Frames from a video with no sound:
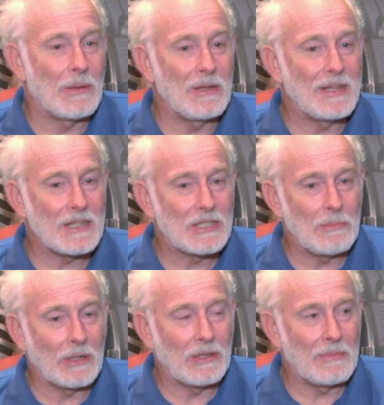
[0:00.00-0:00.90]
But I mean, that is
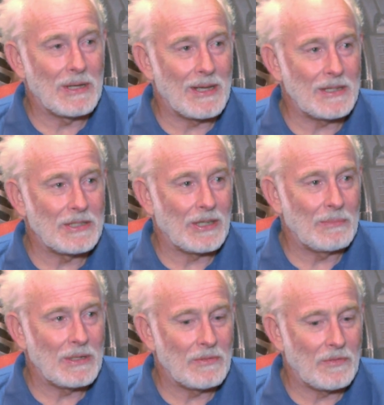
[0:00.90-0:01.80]
typical of Manadia. I
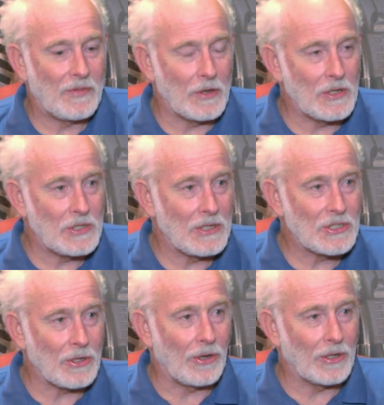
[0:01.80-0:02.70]
mean, yeah. Focusing
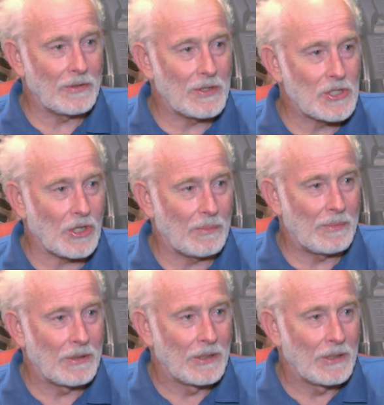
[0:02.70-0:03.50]
so hard on the job.